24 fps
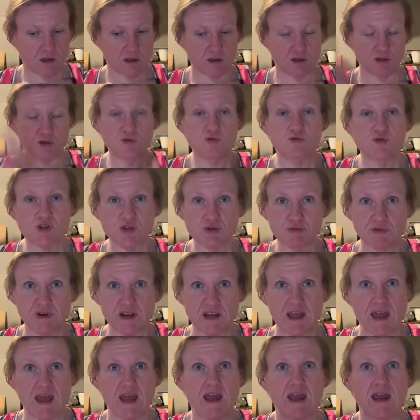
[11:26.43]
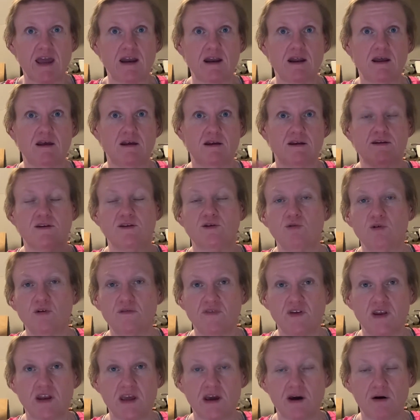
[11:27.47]
lose the regain, do a
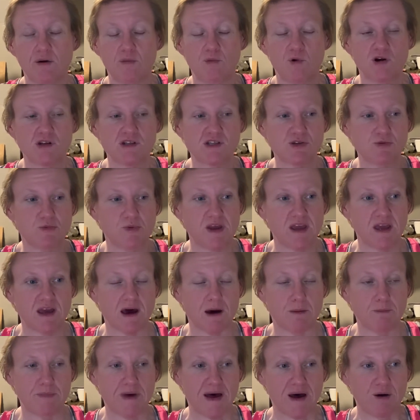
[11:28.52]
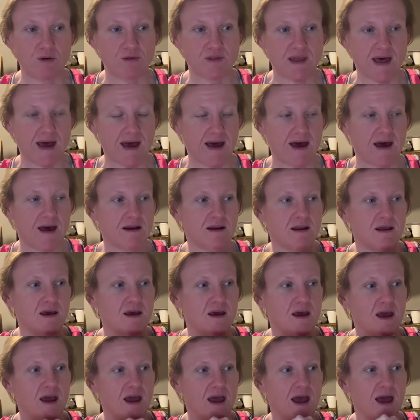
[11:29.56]
video once a week about that,
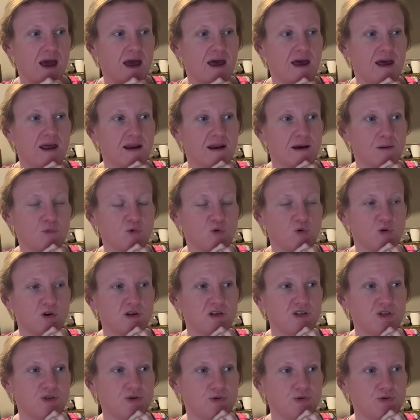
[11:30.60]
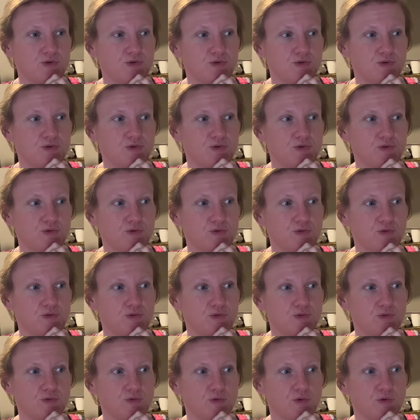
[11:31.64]
and I'm going to
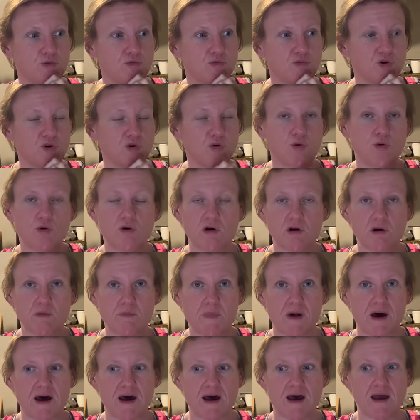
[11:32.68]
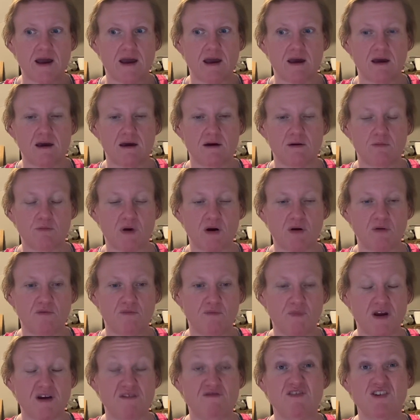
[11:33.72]
record my
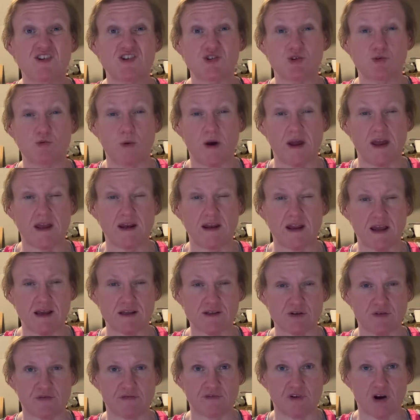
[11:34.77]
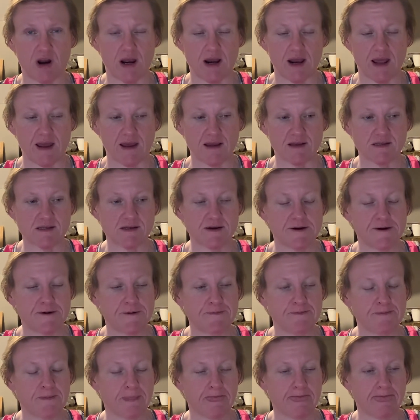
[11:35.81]
official weigh-in days are Fridays,
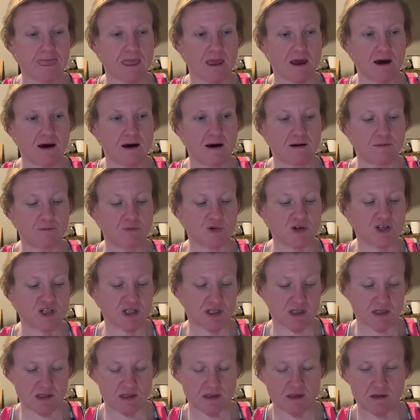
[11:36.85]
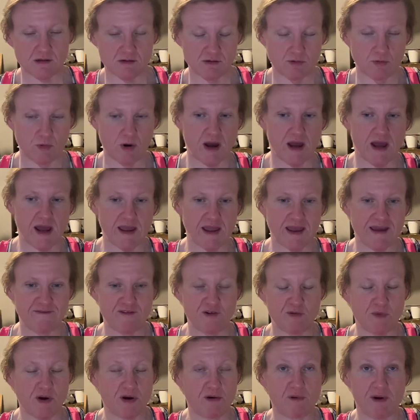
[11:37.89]
which is why I gave
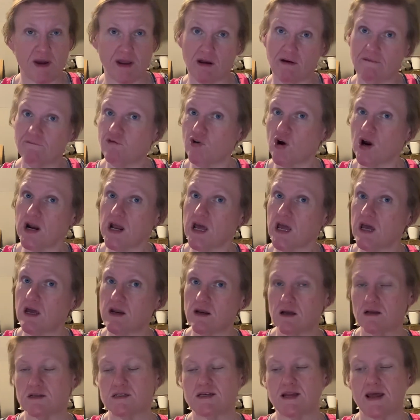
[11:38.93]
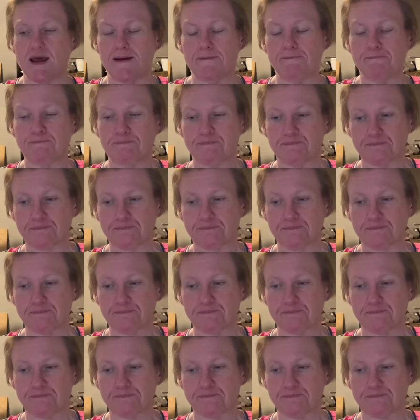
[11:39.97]
you my weight on Friday and not today.